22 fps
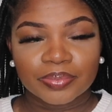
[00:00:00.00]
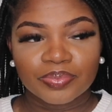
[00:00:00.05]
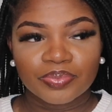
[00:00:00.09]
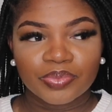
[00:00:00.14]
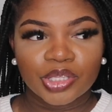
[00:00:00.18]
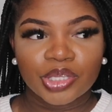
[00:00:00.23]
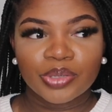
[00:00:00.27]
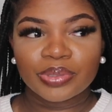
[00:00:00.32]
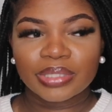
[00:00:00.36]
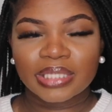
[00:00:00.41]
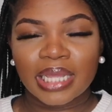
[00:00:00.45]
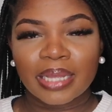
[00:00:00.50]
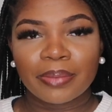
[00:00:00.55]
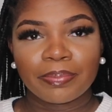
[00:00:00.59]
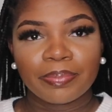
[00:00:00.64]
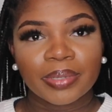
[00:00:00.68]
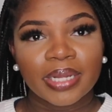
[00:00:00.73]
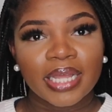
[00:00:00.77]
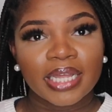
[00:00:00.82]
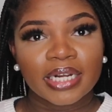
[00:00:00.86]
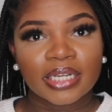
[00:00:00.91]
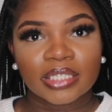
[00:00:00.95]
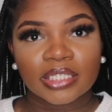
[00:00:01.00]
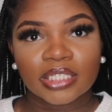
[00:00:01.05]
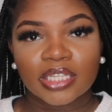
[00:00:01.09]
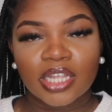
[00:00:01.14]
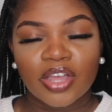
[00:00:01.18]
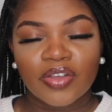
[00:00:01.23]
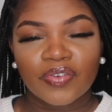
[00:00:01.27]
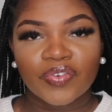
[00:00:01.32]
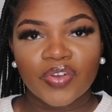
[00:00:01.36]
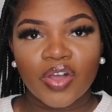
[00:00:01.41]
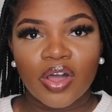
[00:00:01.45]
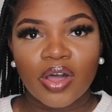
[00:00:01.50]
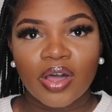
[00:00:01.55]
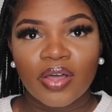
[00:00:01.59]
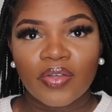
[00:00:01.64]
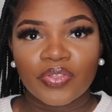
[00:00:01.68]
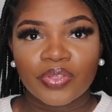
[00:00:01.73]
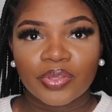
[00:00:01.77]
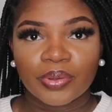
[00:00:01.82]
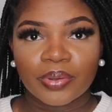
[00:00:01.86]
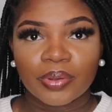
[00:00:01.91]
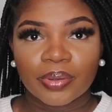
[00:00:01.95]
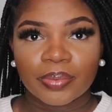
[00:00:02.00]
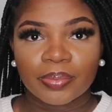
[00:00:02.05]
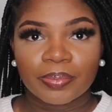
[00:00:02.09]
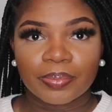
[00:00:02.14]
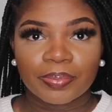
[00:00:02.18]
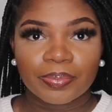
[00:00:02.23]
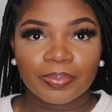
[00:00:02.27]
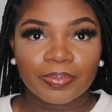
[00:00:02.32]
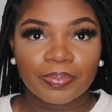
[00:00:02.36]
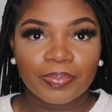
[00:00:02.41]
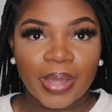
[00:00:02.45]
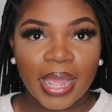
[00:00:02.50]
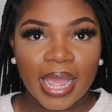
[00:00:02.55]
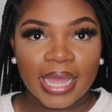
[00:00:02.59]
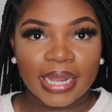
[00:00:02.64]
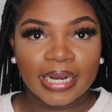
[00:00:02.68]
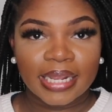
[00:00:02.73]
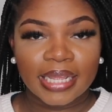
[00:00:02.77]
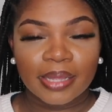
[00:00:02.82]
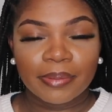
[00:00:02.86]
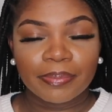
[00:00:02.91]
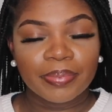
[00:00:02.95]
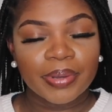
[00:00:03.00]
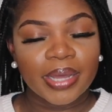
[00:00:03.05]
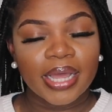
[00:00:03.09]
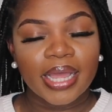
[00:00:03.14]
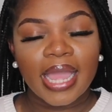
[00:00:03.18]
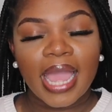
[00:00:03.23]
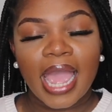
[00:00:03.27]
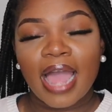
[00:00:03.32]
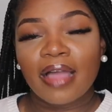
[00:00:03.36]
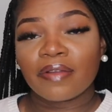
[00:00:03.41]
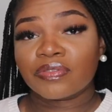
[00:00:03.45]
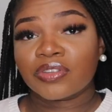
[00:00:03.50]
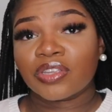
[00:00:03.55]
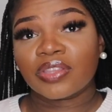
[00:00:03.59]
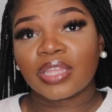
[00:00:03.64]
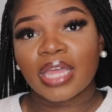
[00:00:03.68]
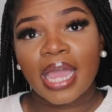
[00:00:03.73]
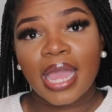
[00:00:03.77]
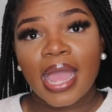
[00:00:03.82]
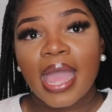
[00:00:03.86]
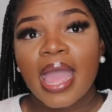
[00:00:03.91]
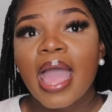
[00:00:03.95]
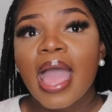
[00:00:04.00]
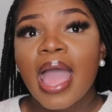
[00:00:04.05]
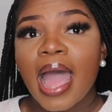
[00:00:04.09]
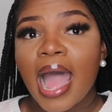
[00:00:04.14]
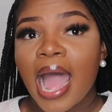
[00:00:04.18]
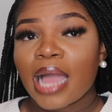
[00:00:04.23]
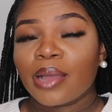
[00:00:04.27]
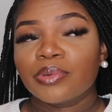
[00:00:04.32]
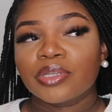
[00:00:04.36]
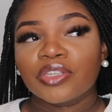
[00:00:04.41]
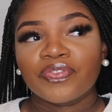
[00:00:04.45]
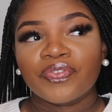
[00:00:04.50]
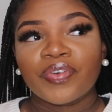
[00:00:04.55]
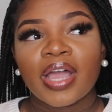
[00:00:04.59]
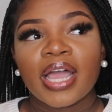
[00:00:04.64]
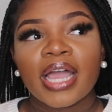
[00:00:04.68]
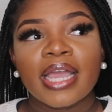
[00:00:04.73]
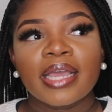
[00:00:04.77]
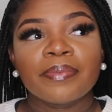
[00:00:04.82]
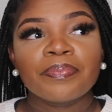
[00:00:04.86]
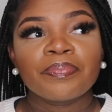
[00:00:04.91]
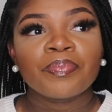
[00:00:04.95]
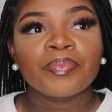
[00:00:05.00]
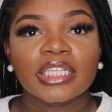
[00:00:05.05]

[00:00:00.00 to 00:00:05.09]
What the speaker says: there was like blood and stuff on the padding, but after that I was fine.